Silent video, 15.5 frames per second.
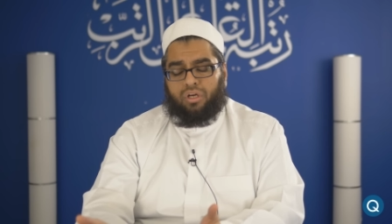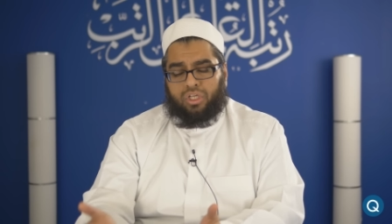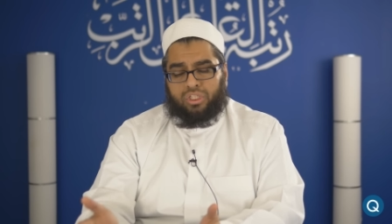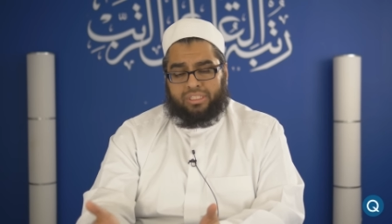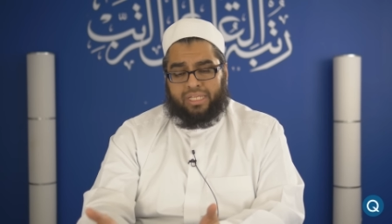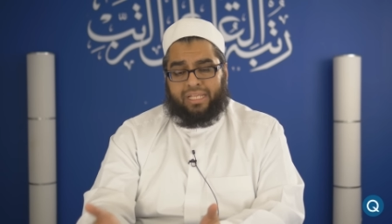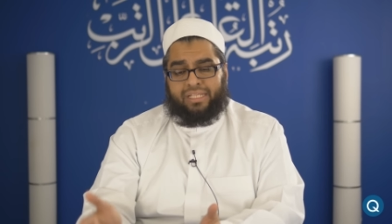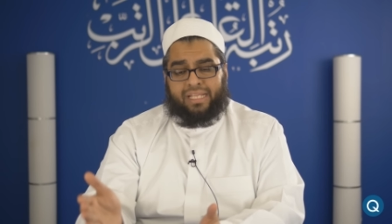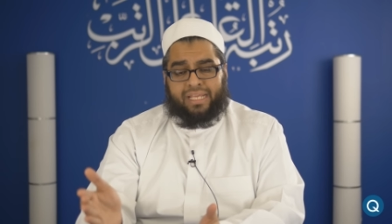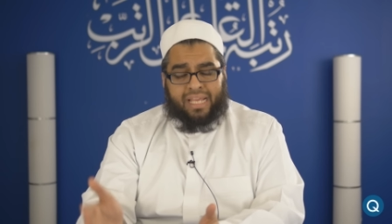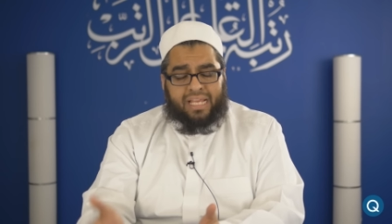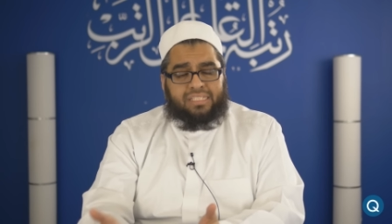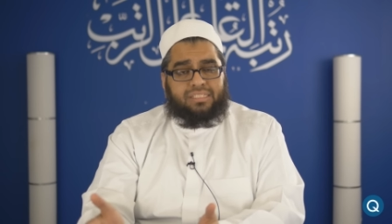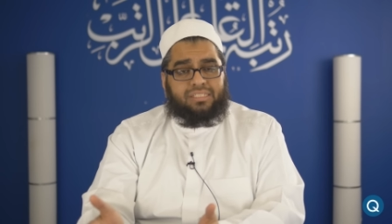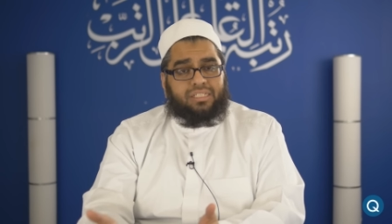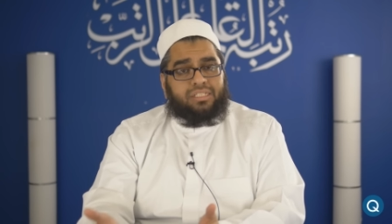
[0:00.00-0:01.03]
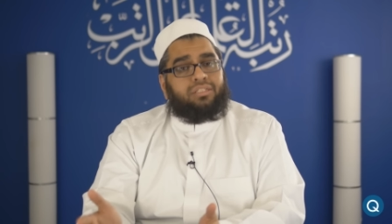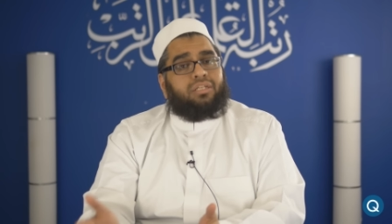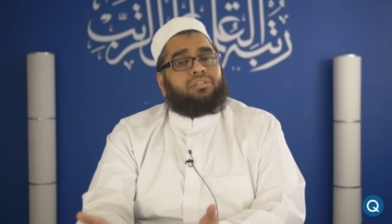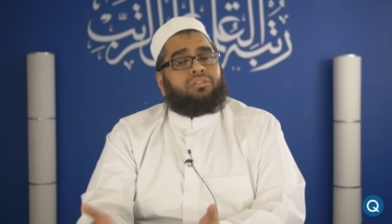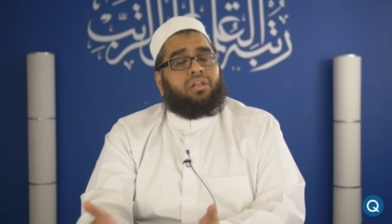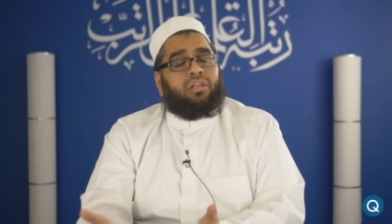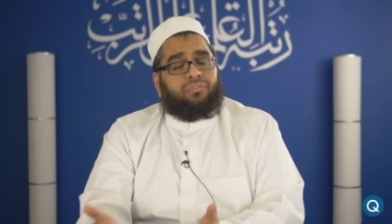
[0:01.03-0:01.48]
are saying that yes, it
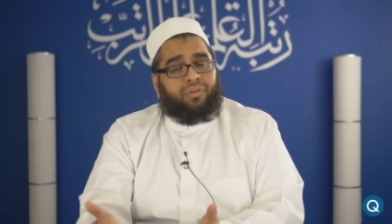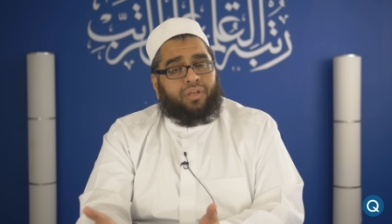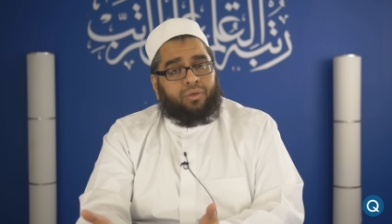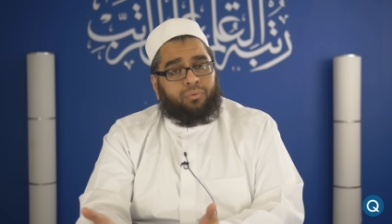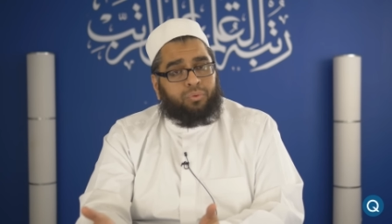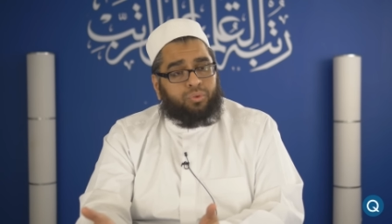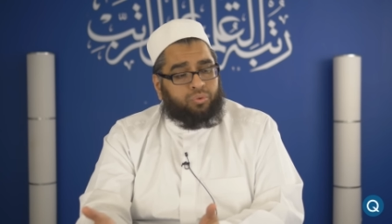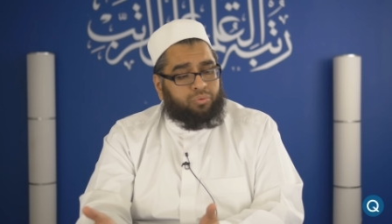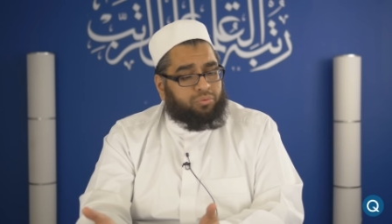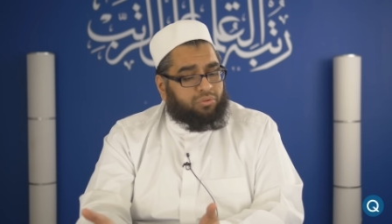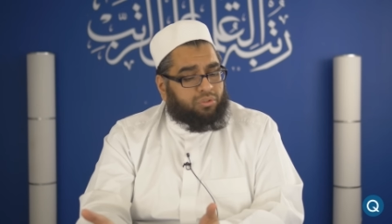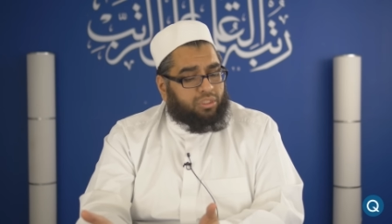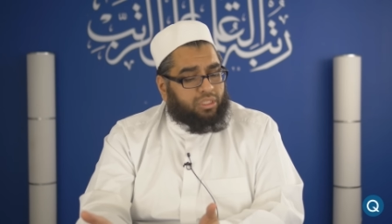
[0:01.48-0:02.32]
does nullify your wudu.